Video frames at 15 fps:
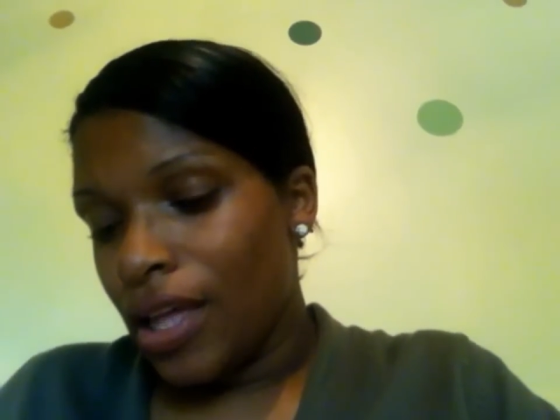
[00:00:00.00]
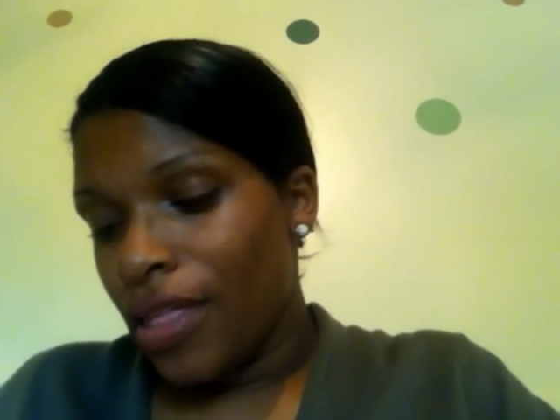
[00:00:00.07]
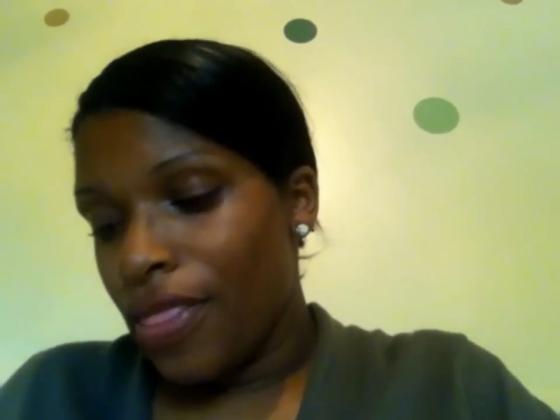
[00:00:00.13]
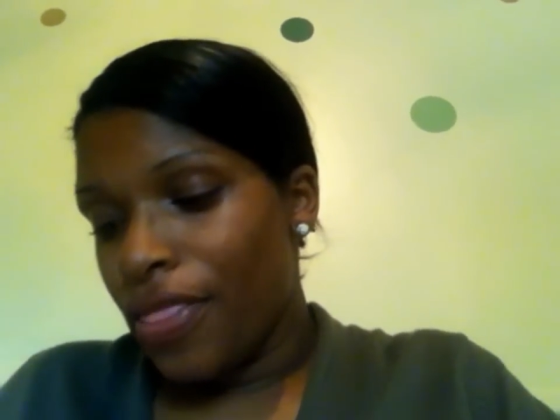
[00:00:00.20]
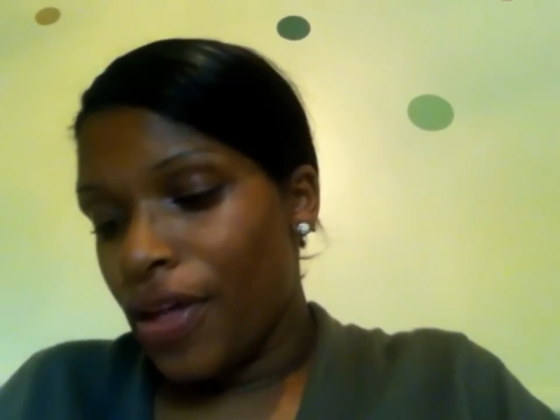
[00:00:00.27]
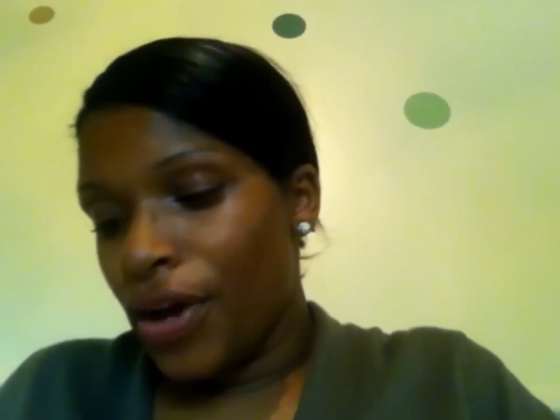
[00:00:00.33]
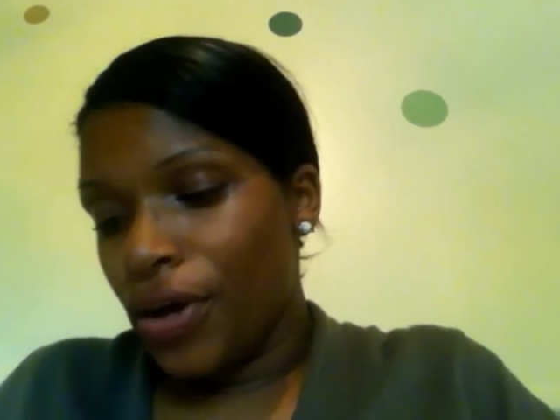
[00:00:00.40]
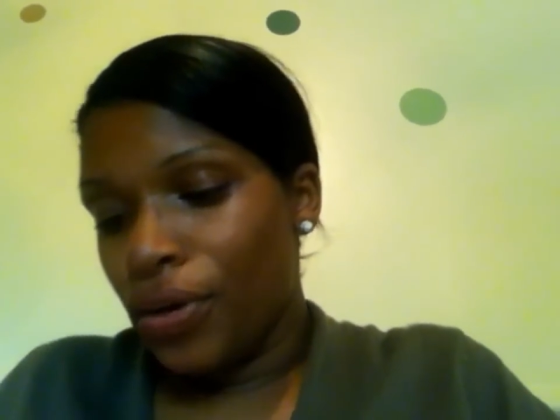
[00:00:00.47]

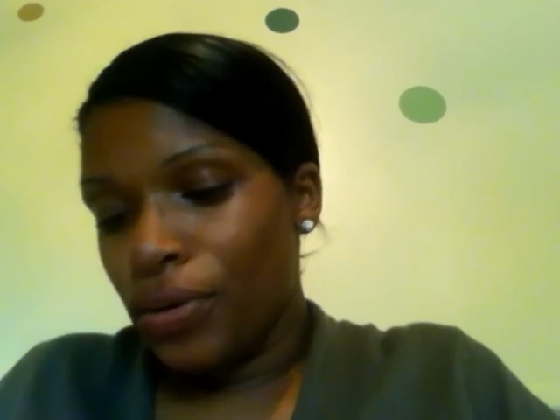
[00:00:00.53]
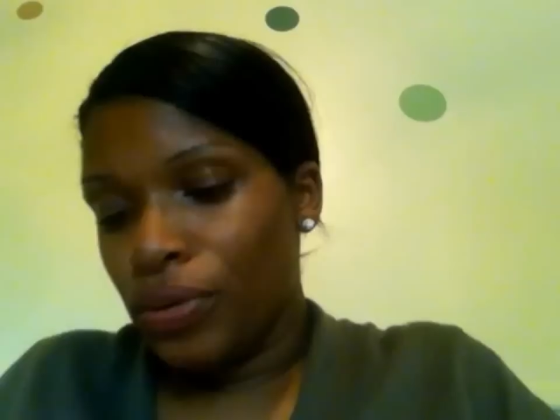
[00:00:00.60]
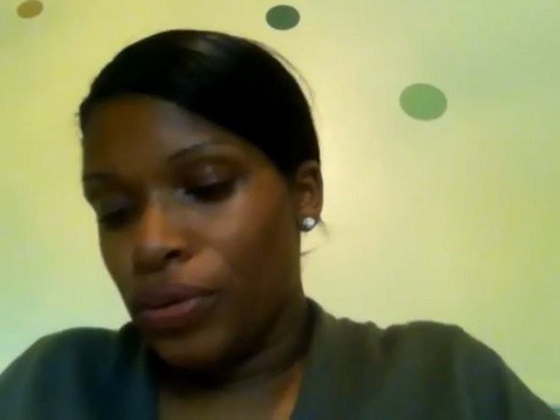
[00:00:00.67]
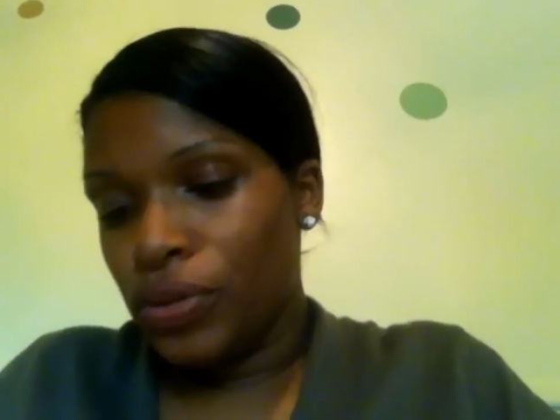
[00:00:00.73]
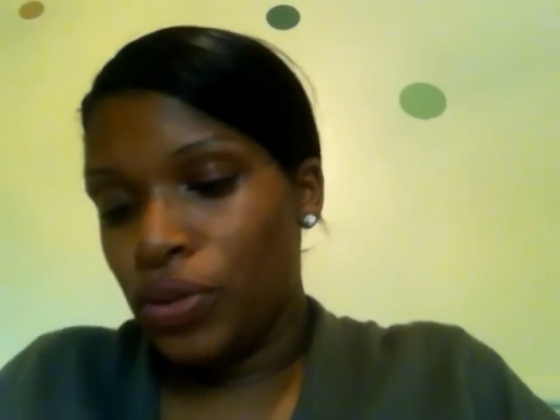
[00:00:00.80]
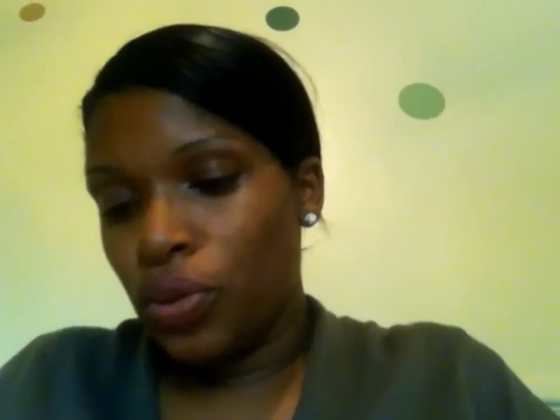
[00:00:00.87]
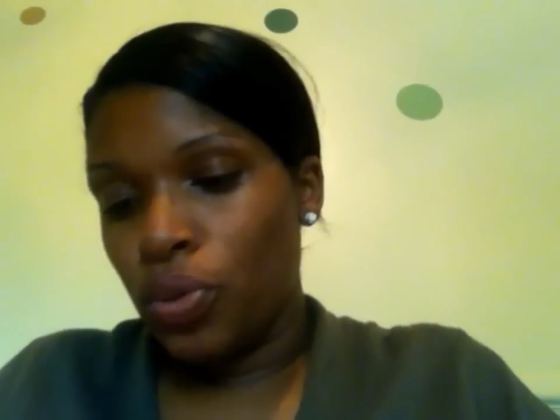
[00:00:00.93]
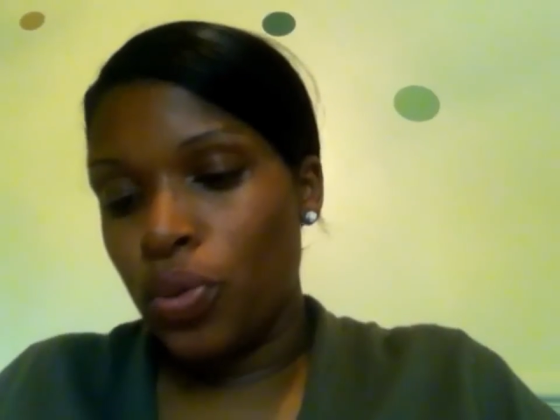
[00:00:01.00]

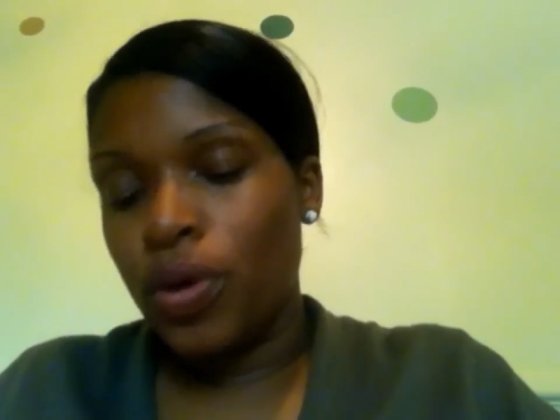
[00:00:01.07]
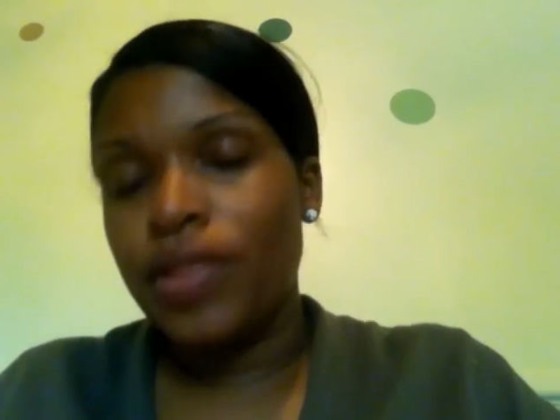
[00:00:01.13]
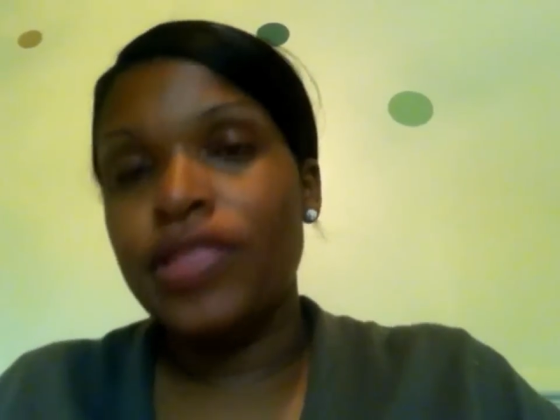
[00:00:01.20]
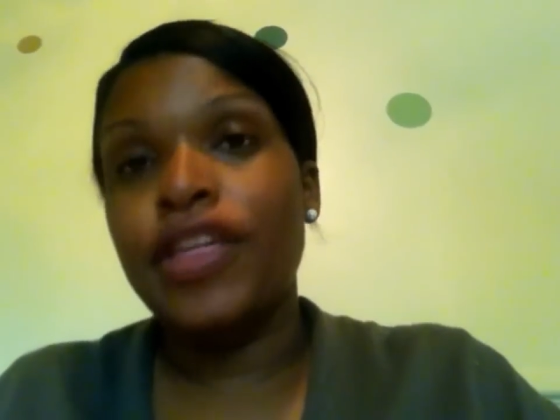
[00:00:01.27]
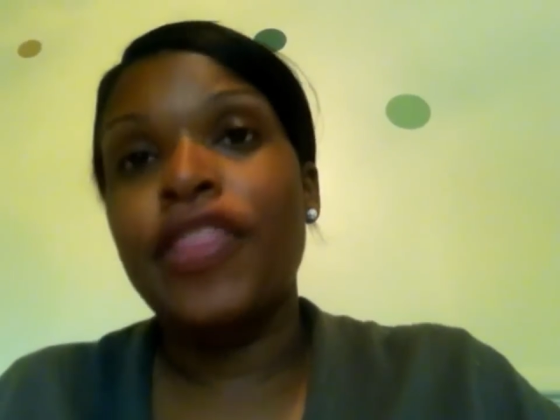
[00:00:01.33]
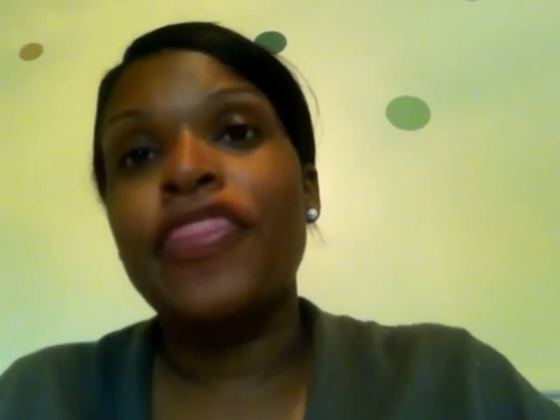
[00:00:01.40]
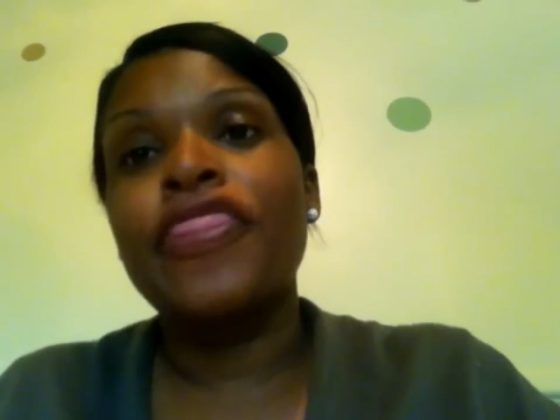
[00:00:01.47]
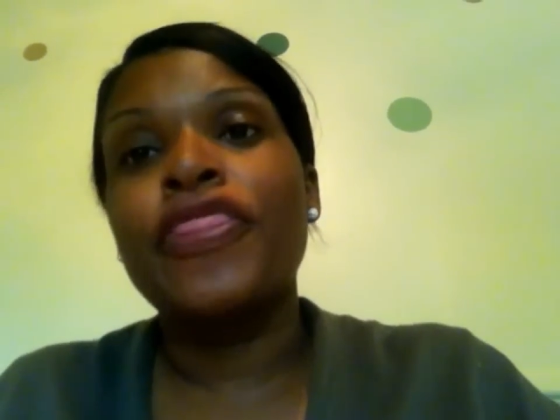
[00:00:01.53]
those on
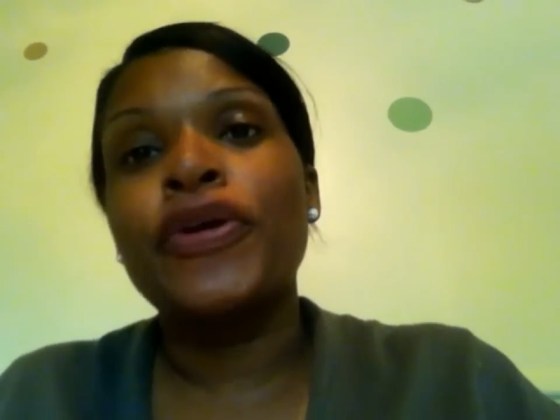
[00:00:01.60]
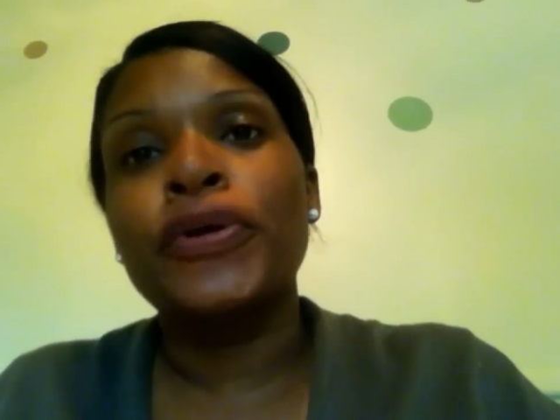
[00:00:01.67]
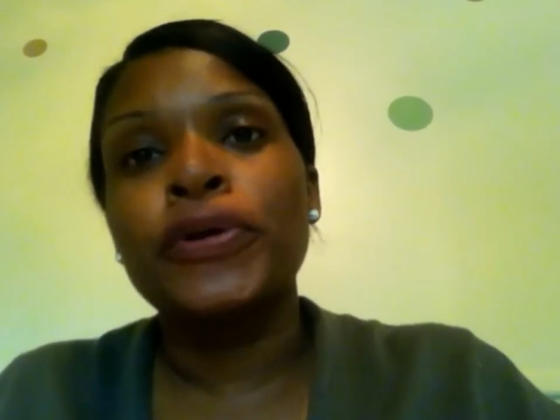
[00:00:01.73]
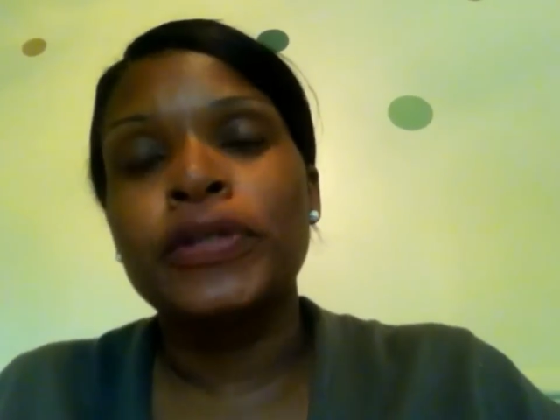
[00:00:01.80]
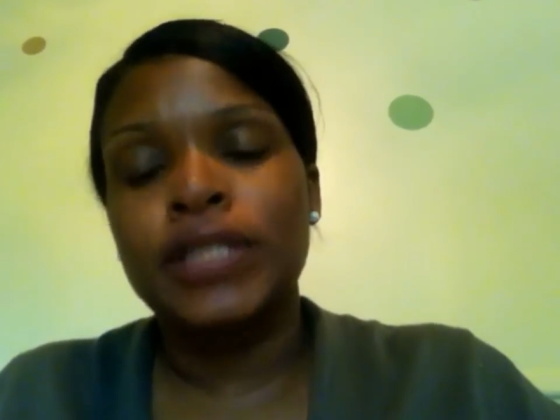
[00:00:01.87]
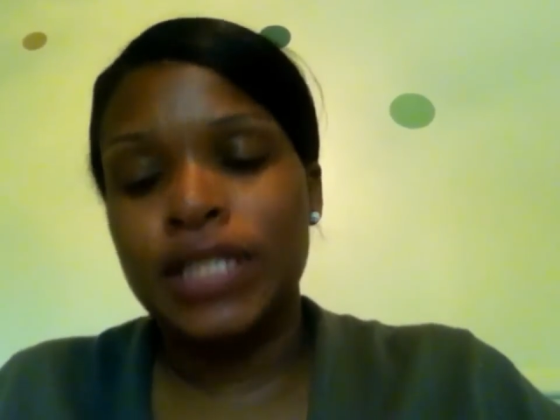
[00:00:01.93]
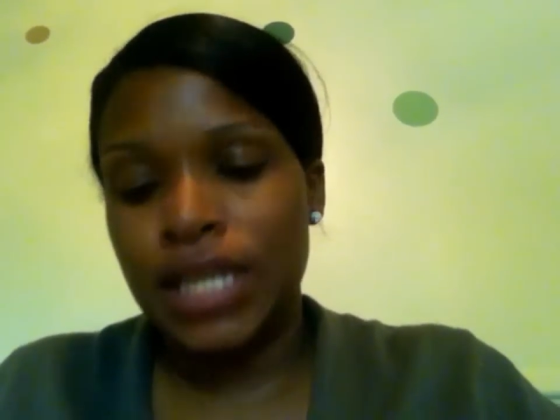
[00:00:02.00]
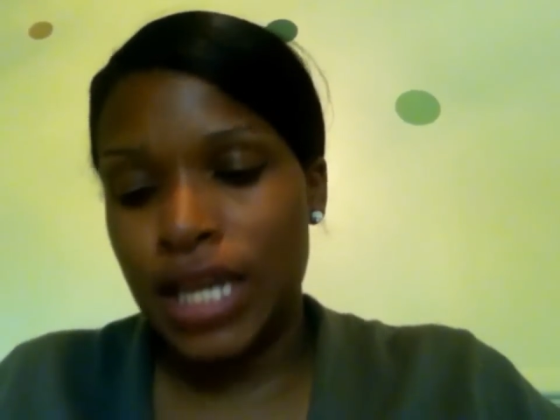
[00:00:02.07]
the
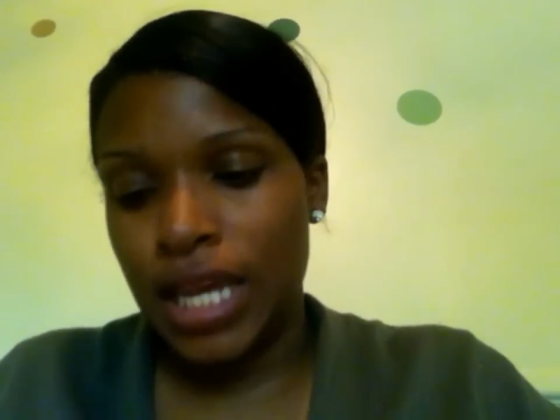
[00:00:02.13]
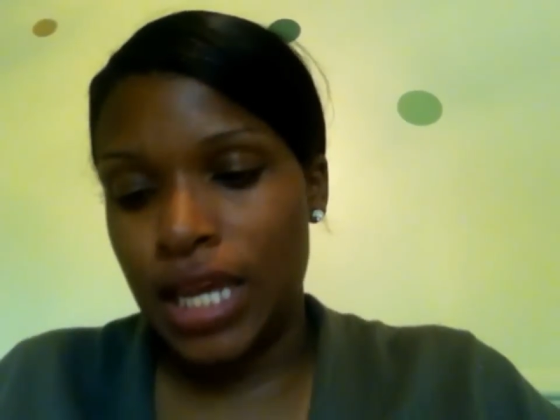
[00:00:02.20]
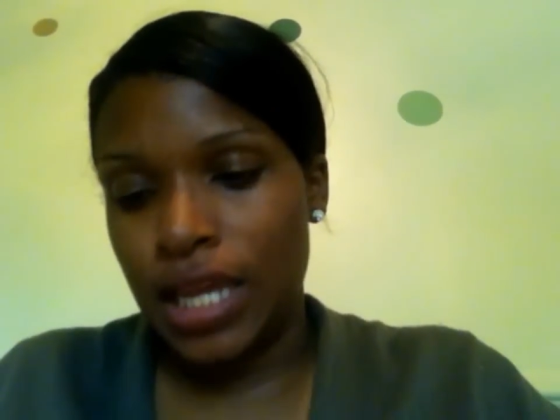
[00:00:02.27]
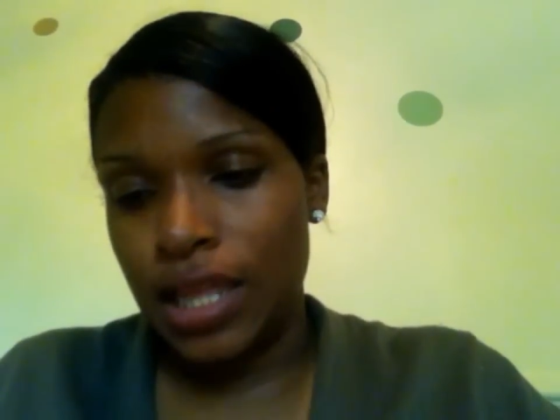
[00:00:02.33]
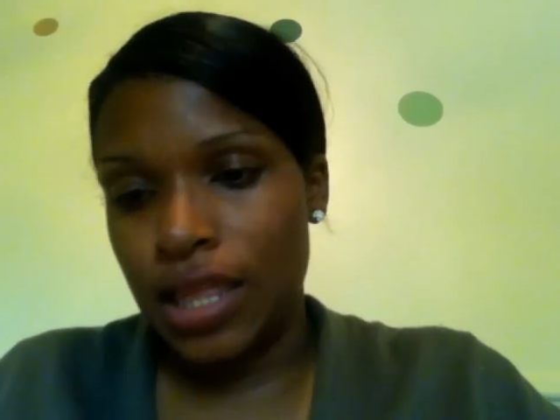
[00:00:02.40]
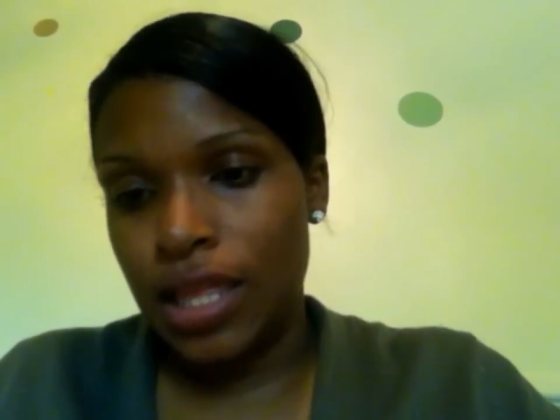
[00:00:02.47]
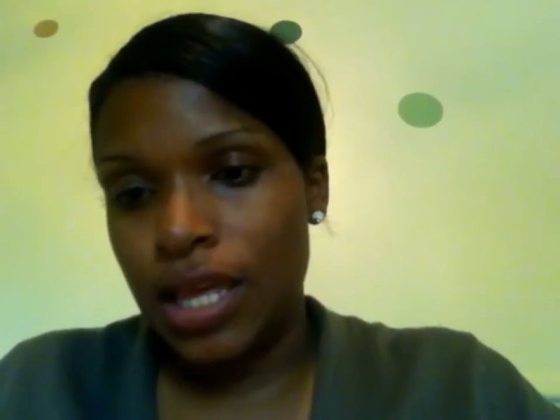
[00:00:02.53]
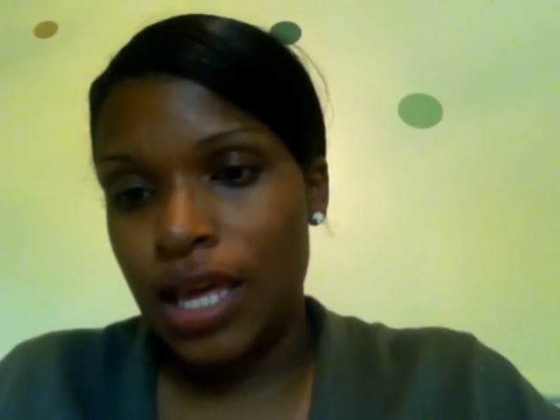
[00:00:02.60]
13th.